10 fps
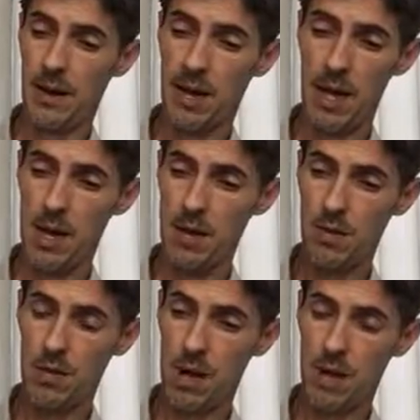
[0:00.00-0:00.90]

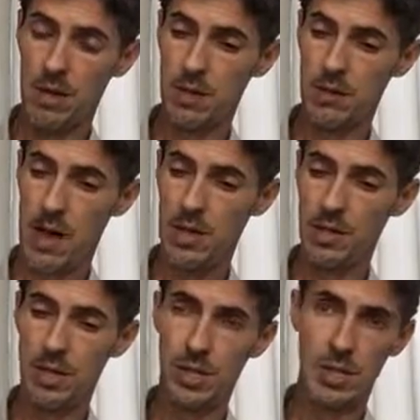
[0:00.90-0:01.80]
kale, broccoli,
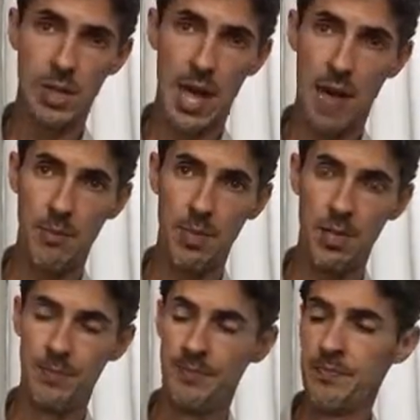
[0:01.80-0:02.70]
radishes,
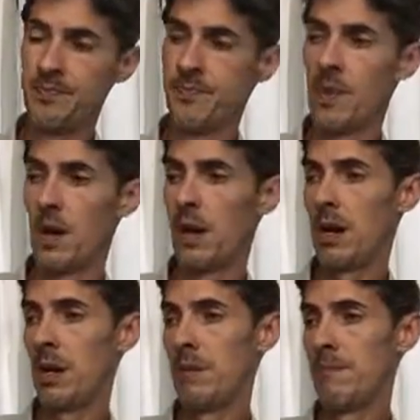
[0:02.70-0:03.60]
cabbage.
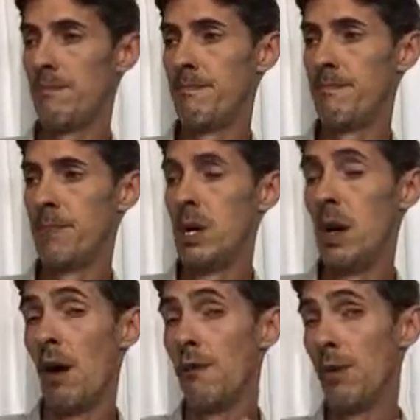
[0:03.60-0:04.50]

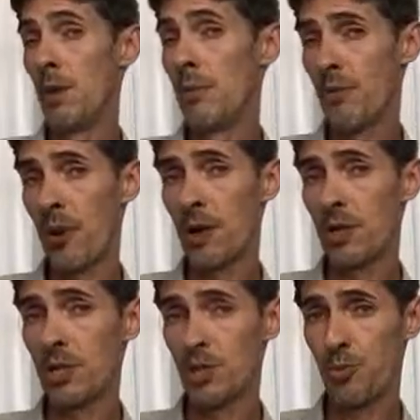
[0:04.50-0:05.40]
Avoid
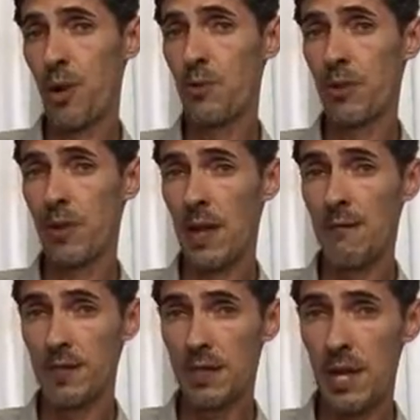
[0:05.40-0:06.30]
products sprayed with
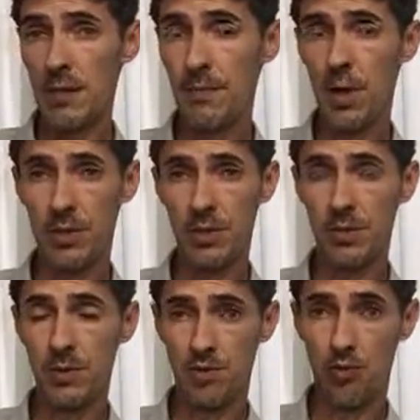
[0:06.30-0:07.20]
glyphosate, also
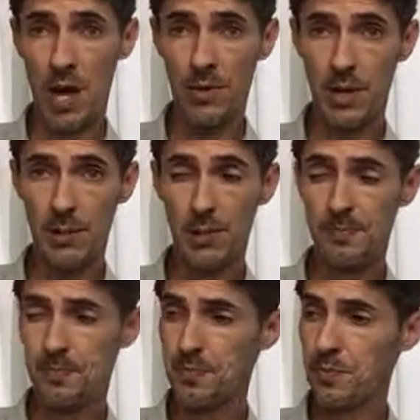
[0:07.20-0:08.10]
known as Roundup.
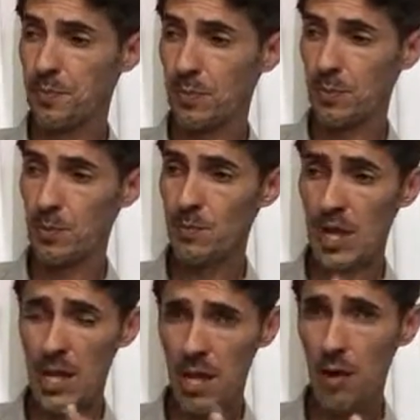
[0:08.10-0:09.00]

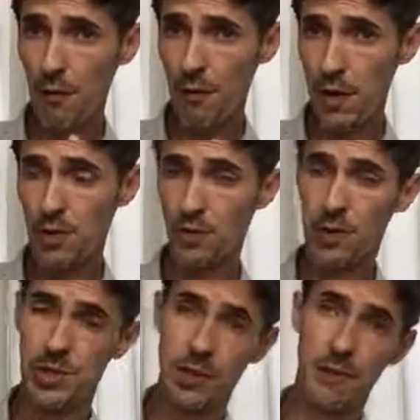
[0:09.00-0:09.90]
It interferes
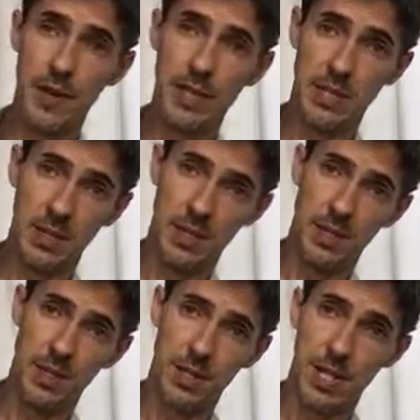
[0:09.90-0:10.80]
with sulfate
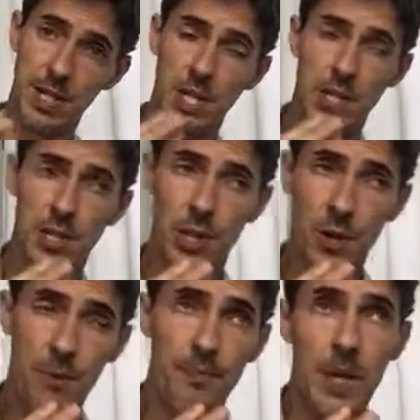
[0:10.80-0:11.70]
synthesis.
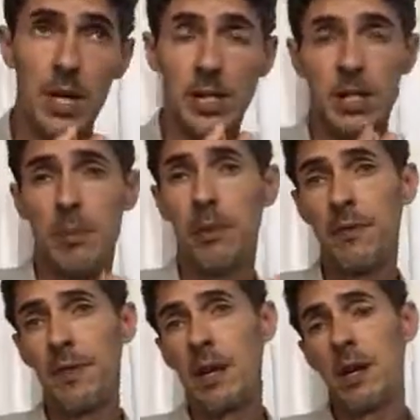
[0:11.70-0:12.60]
So some
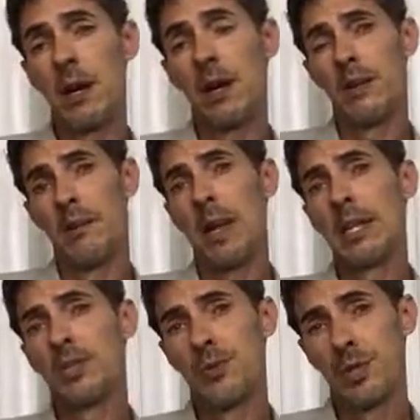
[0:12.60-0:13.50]
of the
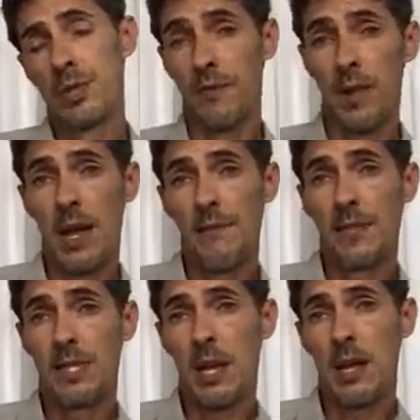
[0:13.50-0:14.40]
main sources of
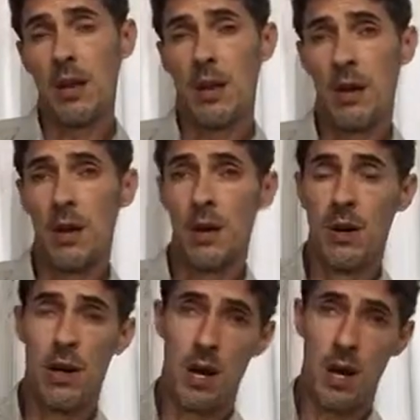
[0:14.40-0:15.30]
glyphosate
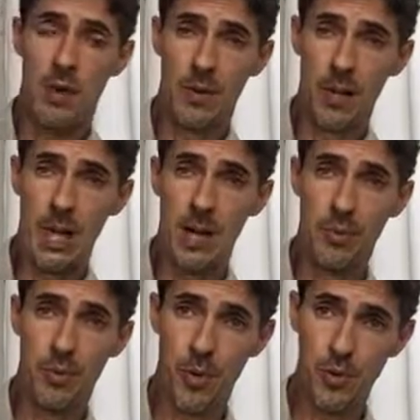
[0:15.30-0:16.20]
are
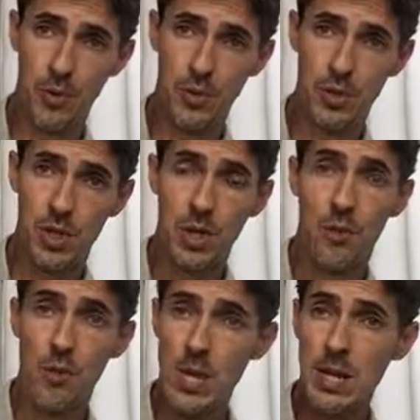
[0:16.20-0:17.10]
non-organic produce,
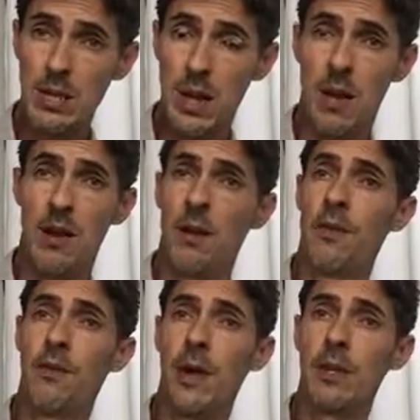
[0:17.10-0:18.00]
wheat and
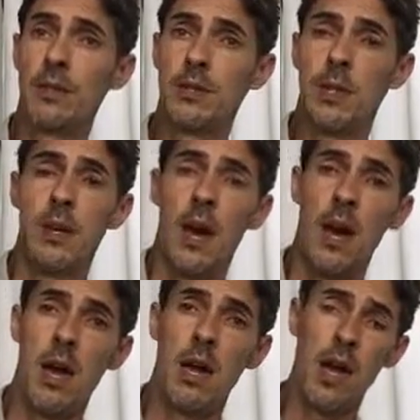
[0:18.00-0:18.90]
other grains,
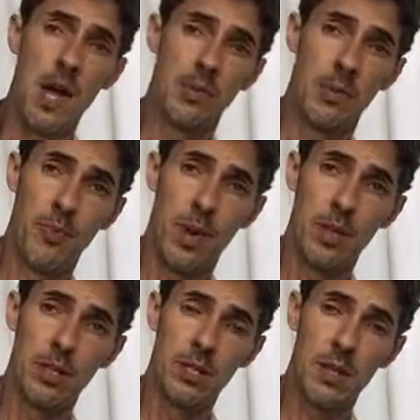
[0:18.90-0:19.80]
and animal
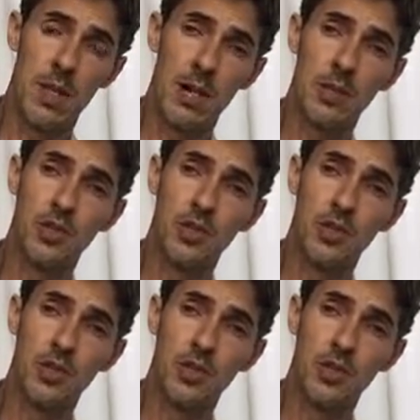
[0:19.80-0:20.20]
products that